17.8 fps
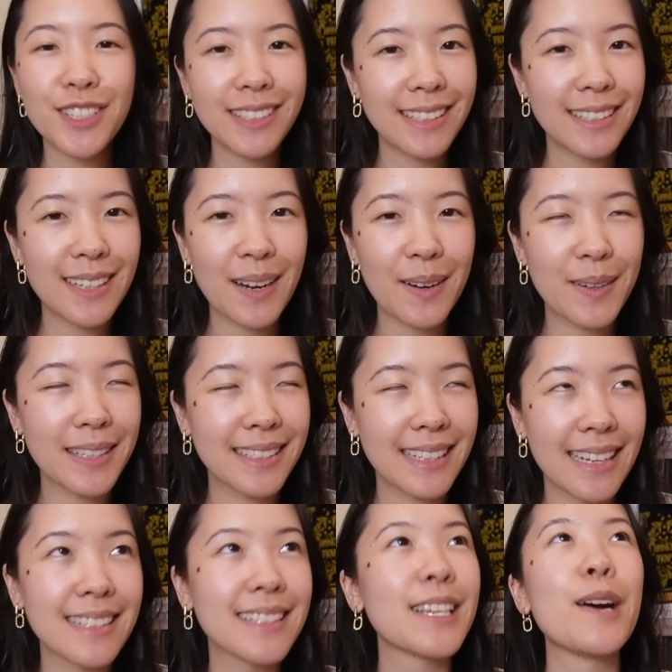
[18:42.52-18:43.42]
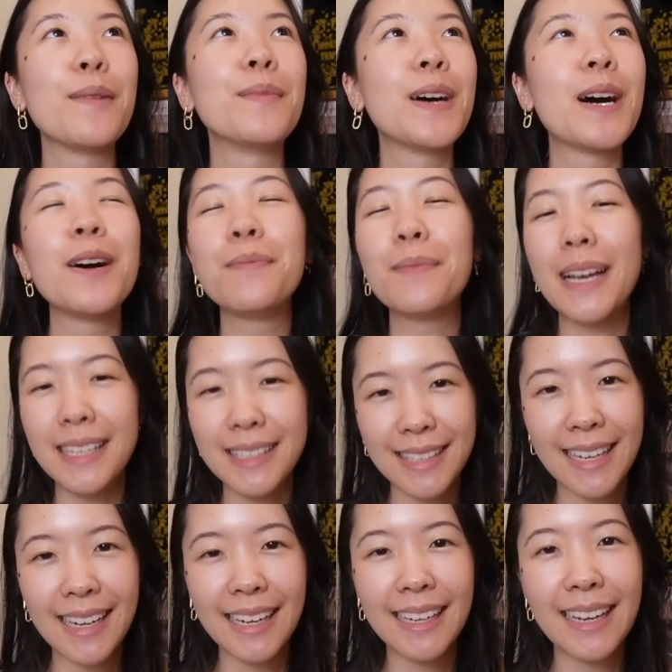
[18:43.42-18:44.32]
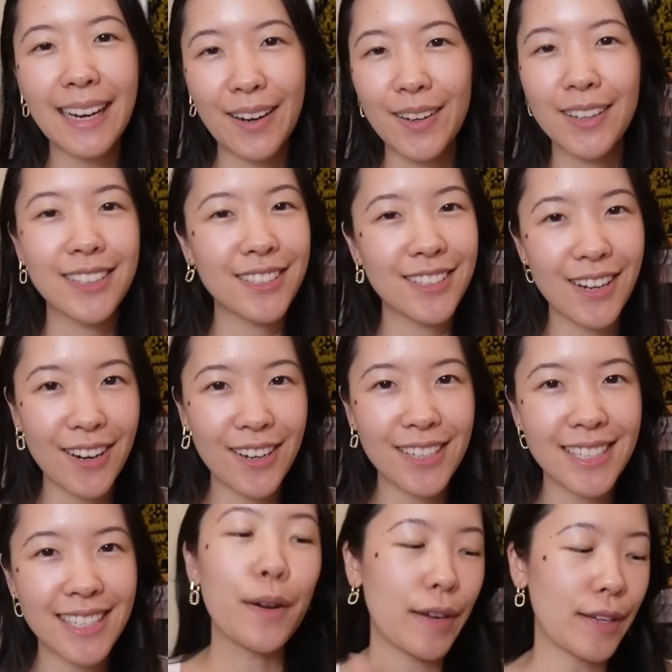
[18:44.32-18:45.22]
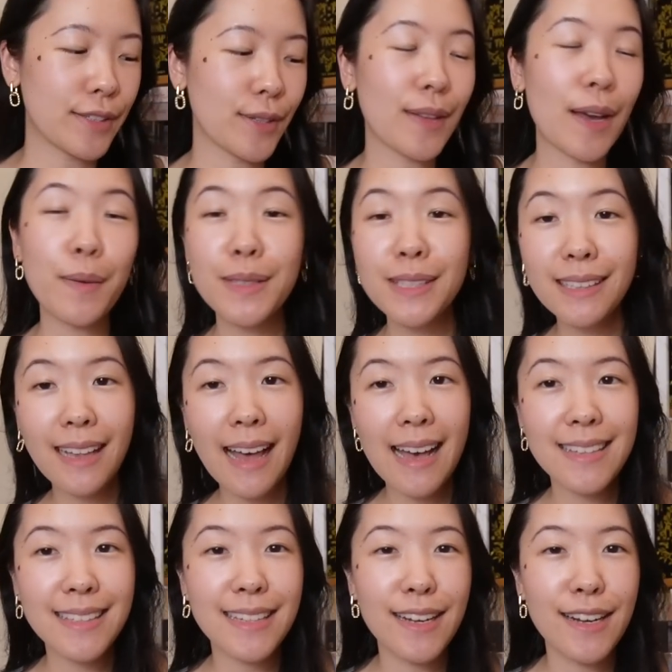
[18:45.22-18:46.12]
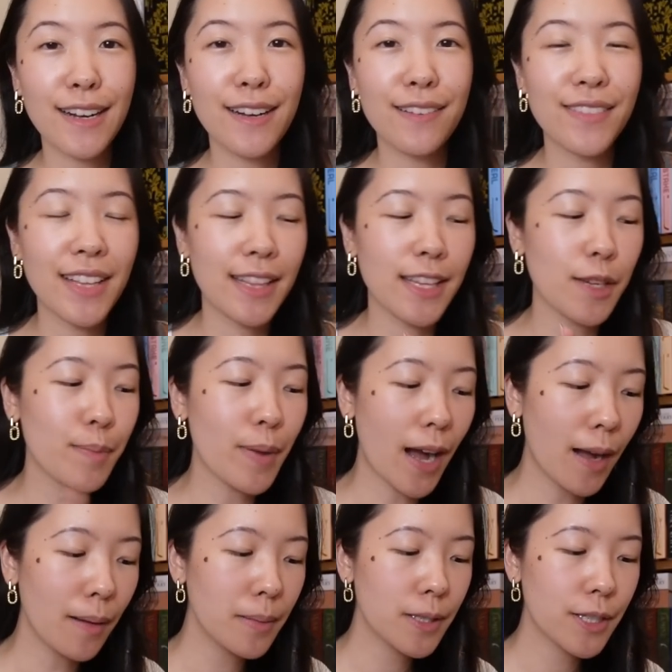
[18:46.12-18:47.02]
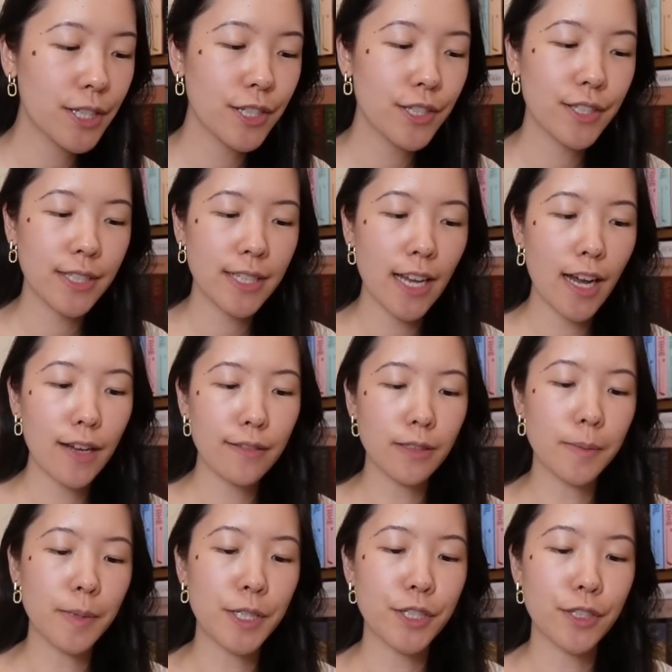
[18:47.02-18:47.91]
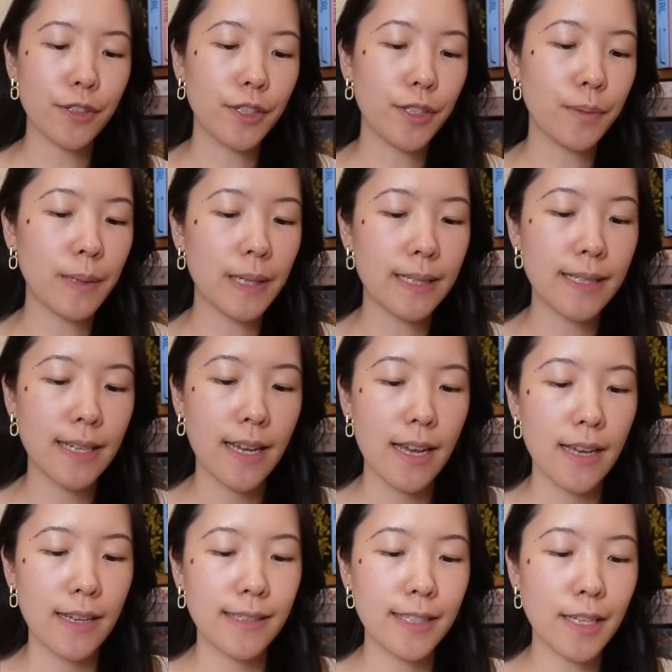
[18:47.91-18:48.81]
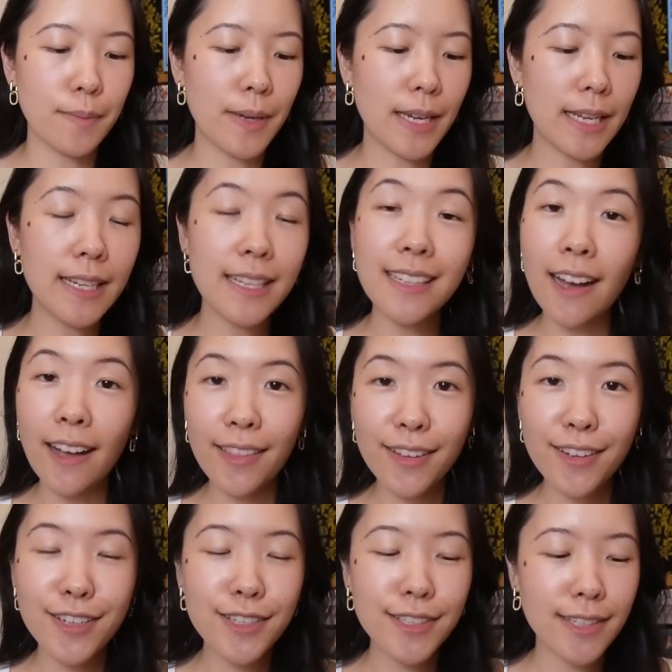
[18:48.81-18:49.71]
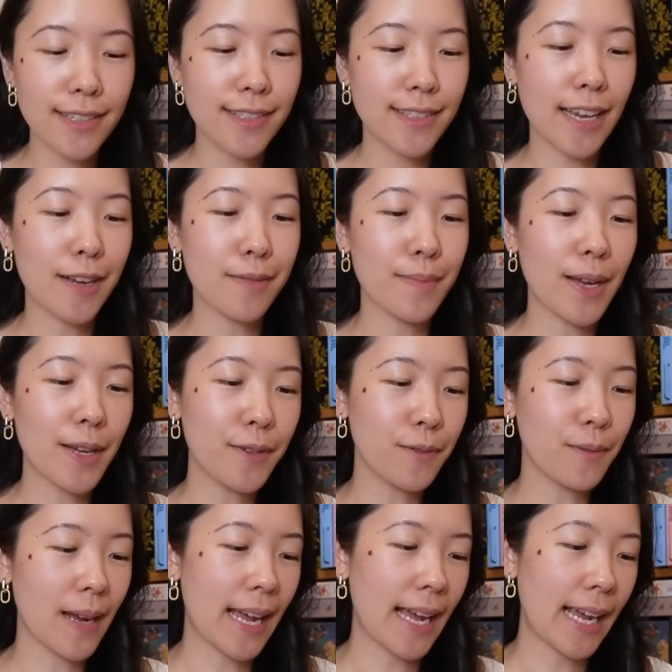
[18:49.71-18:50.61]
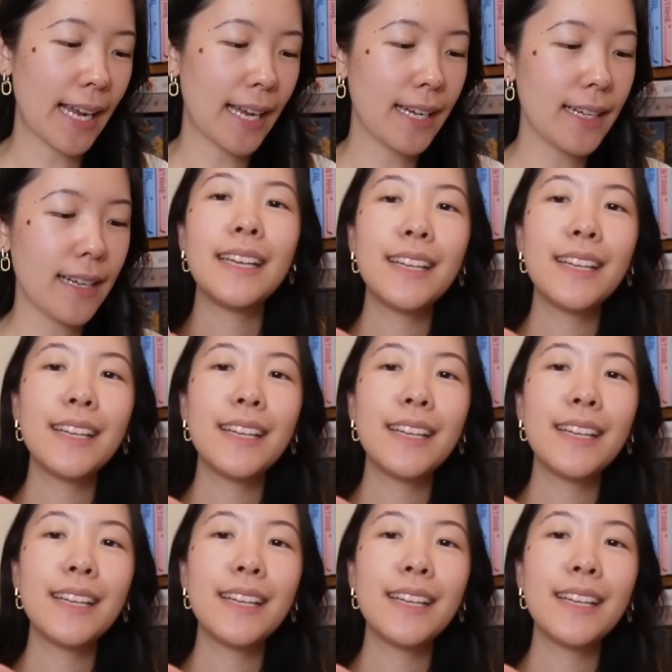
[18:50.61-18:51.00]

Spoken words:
Clare always gets some amazing character art. Okay, so that was the last of the publisher stuff. Let me show you what some indie authors sent my way.